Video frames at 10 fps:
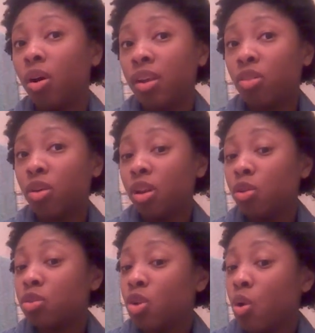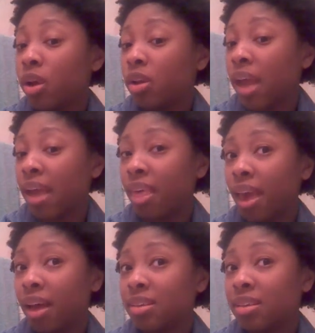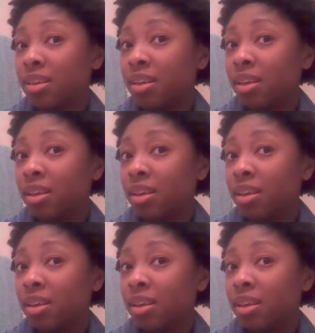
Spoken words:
Either a loose coil like that,